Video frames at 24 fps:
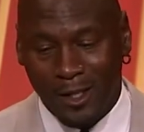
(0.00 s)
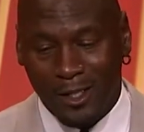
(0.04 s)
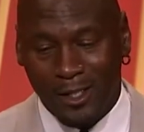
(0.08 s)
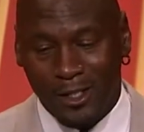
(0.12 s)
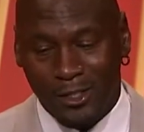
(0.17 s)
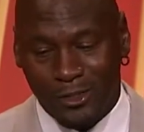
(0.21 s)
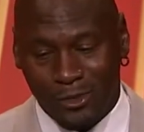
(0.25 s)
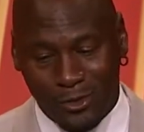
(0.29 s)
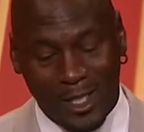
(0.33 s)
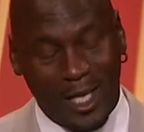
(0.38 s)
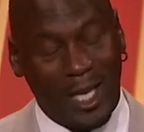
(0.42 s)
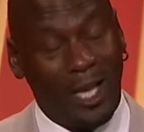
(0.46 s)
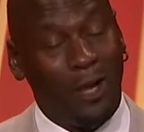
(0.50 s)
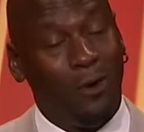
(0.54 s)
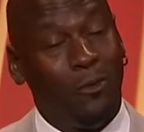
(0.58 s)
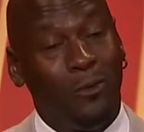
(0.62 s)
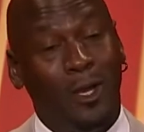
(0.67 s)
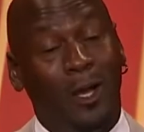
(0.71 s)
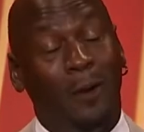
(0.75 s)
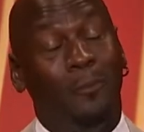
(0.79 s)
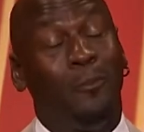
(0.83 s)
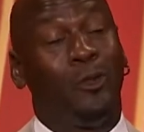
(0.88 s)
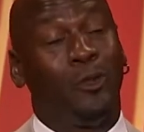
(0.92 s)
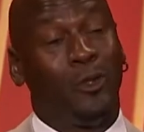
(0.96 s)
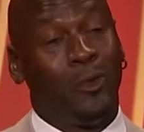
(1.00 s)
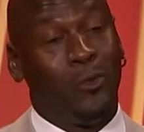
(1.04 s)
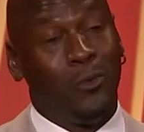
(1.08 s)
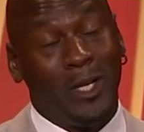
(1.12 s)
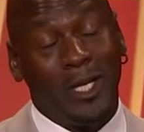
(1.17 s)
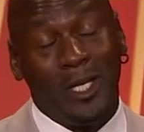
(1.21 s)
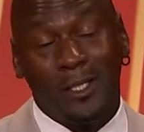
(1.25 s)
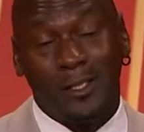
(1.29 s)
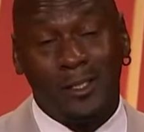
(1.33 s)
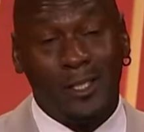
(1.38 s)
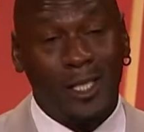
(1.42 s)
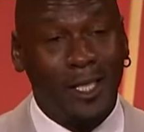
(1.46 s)
So now we, I'm on the
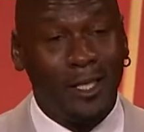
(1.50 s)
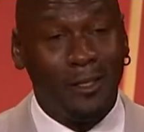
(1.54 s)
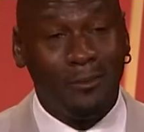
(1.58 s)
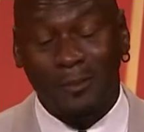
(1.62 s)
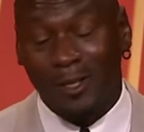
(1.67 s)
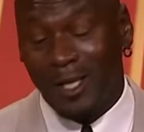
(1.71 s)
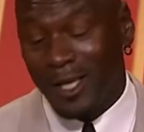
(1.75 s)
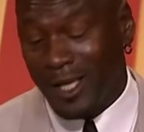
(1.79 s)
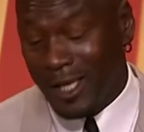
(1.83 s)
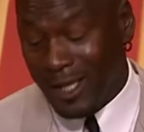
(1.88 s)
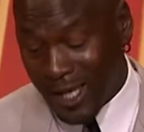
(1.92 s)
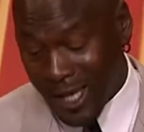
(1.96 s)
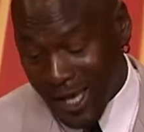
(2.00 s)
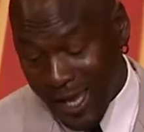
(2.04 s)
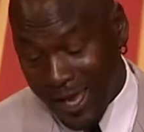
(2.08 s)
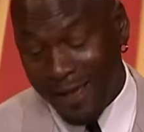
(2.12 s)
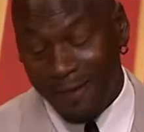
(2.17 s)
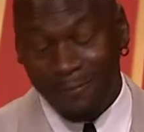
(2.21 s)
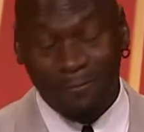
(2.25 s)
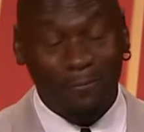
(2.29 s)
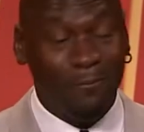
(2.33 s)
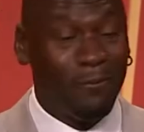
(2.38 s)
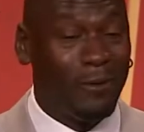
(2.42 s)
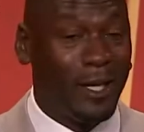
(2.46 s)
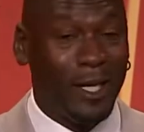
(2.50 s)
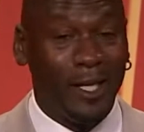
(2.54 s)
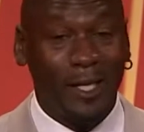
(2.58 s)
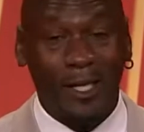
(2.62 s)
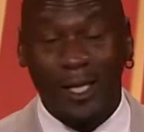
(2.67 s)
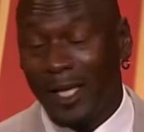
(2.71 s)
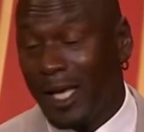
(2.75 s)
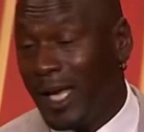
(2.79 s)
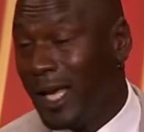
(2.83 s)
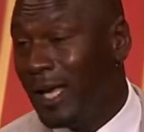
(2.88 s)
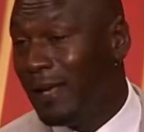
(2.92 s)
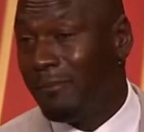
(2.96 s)
winning team, and halfway in the
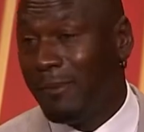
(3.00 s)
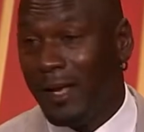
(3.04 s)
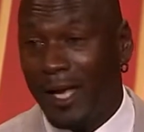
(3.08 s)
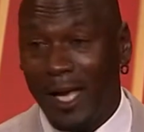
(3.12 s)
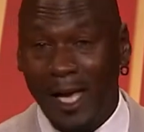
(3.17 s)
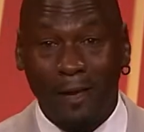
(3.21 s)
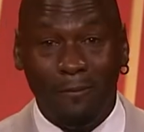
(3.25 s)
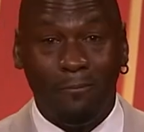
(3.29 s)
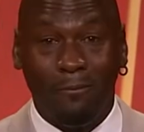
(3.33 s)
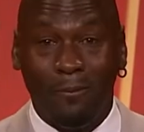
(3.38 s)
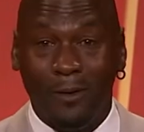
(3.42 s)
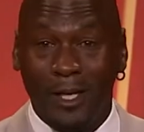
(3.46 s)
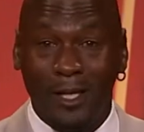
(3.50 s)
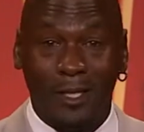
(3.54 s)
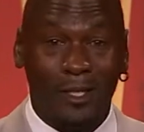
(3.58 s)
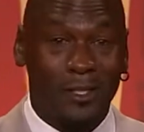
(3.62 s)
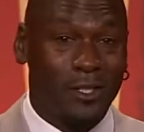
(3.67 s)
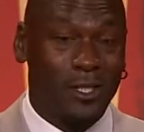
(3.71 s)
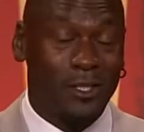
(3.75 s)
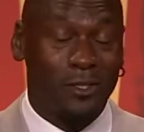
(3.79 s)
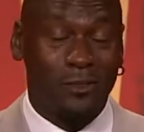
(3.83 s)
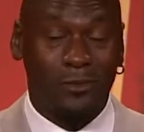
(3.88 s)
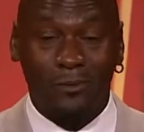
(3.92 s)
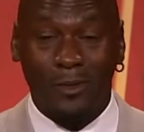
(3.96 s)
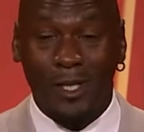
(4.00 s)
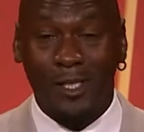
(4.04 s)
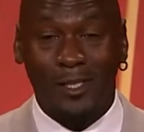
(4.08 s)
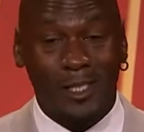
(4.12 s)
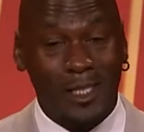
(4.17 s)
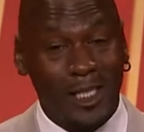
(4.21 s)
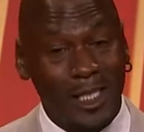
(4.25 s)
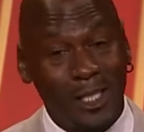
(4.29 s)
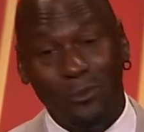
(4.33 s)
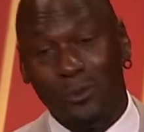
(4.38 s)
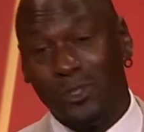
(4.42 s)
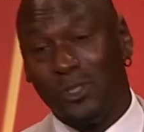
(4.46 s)
game, halfway in the situation,
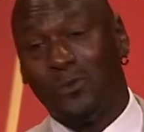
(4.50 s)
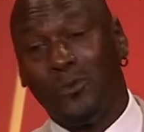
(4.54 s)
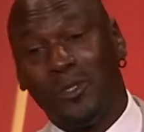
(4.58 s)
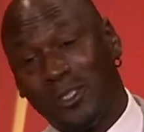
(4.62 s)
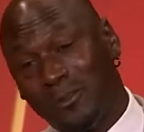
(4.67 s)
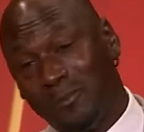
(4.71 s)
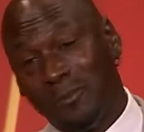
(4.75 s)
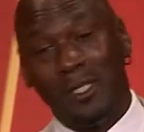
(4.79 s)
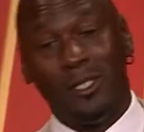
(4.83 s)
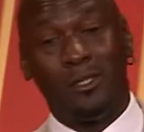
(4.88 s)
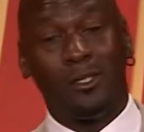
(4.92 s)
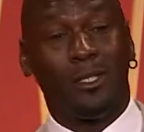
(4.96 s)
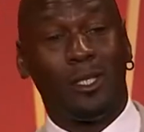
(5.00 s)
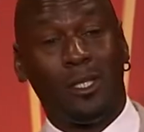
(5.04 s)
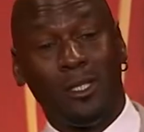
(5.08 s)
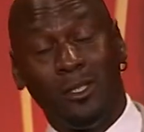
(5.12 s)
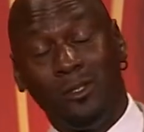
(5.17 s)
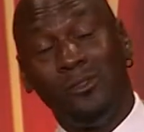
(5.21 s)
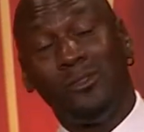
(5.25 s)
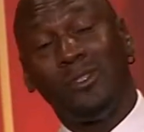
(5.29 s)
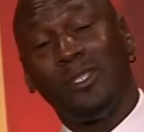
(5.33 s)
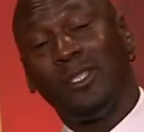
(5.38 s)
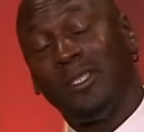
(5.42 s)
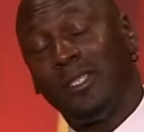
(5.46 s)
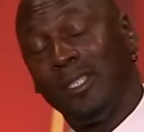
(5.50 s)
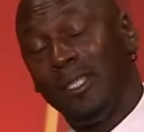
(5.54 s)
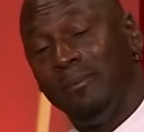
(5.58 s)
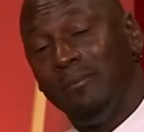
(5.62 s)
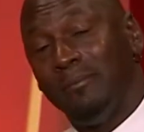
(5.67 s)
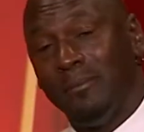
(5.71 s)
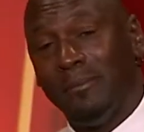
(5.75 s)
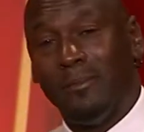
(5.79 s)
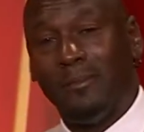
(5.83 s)
he would switch me to the losing team.